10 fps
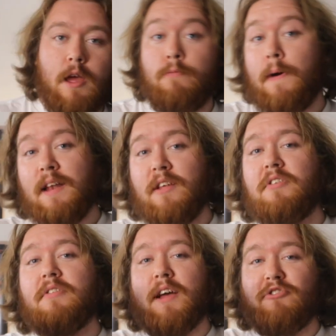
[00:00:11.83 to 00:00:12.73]
In fact,
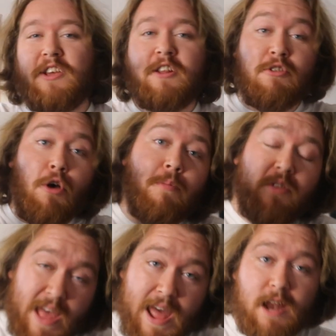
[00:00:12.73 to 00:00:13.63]
this is actually the top
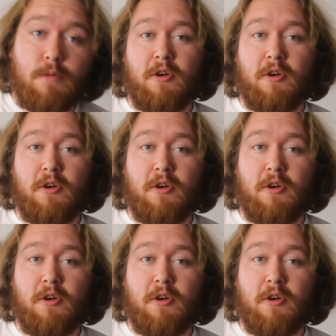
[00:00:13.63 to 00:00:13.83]
10